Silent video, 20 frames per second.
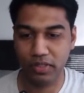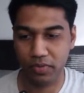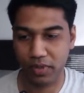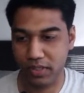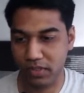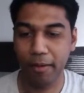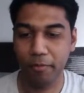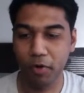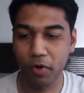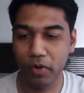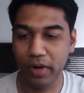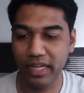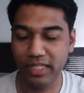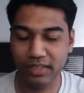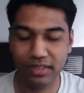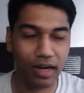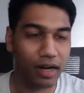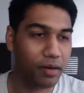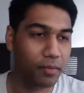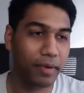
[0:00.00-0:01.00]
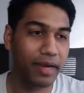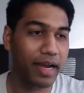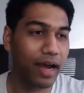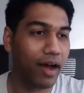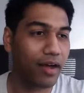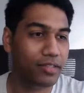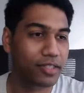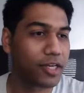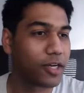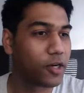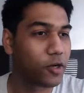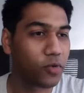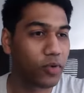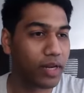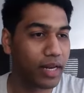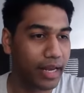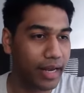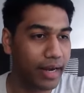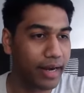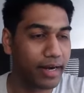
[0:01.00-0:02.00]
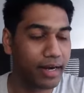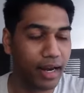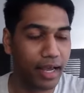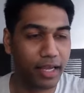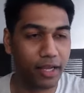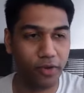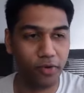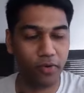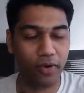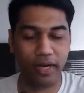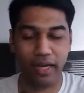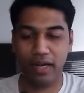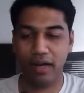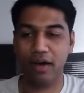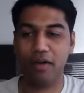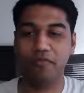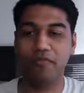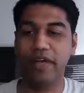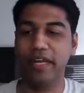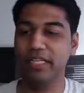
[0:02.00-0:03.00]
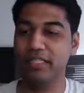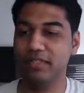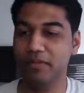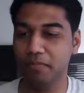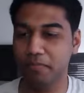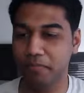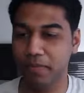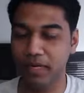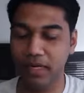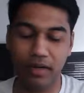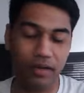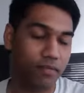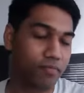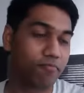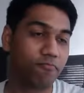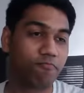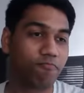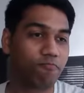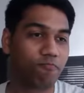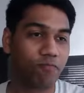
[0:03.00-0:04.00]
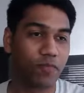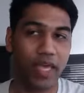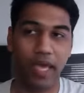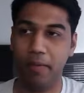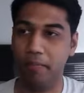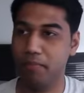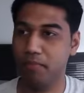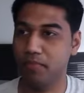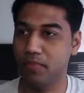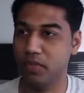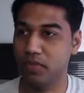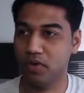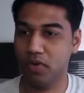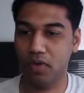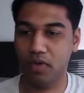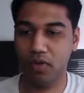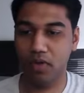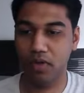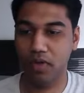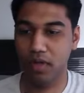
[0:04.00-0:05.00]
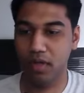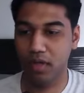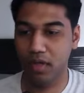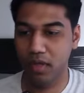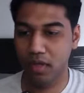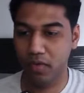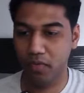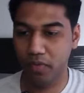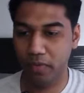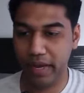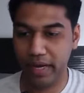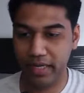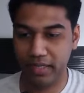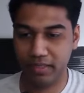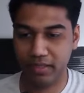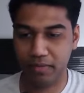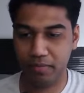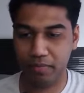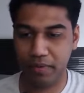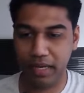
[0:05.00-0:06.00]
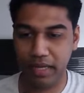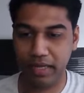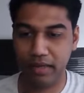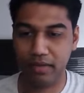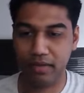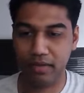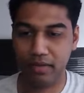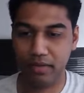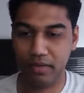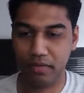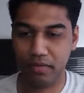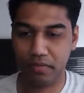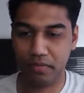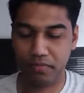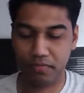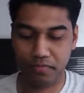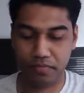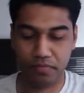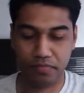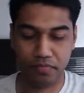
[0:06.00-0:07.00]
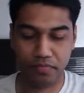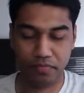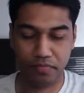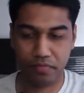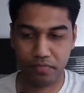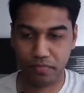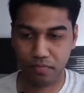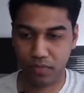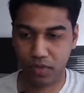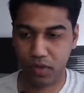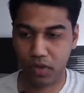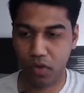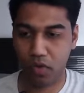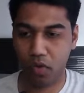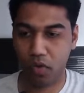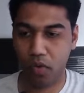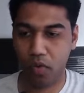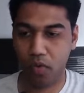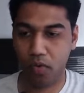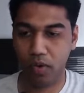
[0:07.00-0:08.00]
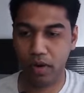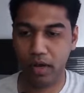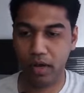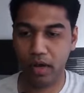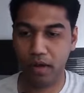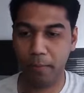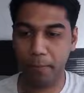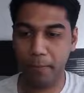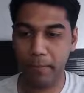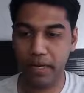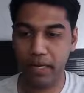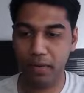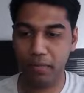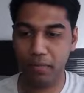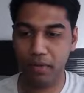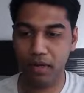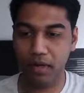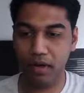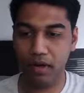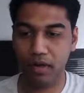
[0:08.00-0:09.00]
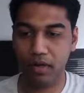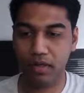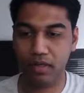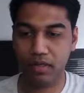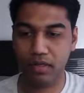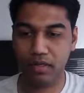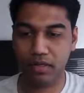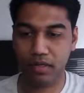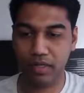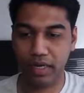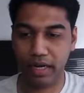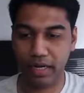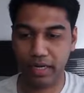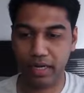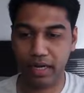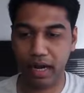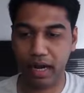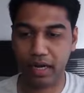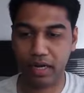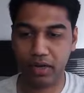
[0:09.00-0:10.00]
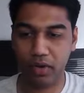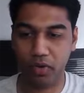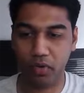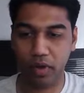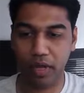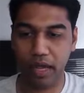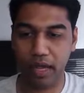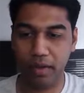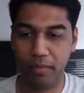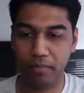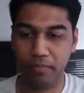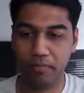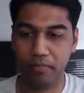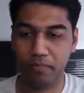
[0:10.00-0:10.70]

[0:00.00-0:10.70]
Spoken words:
works. I'm going to get started by asking you to create again, a very simple game. So very simply, code a minimal tic-tac-toe game